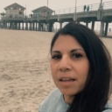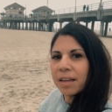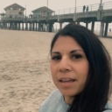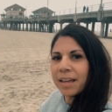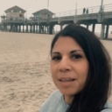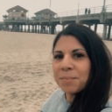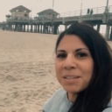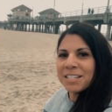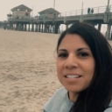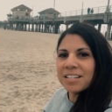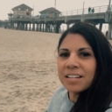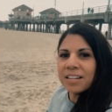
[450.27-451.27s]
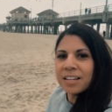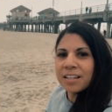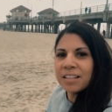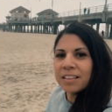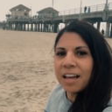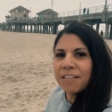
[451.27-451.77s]
Hey,
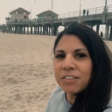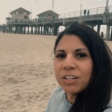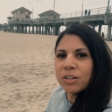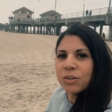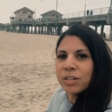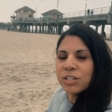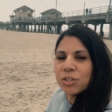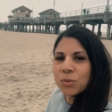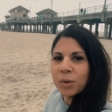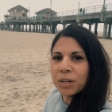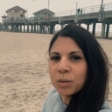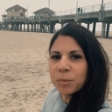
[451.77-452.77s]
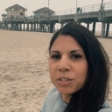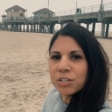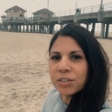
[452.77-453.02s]
Misty. Love you, and just wanted to wish you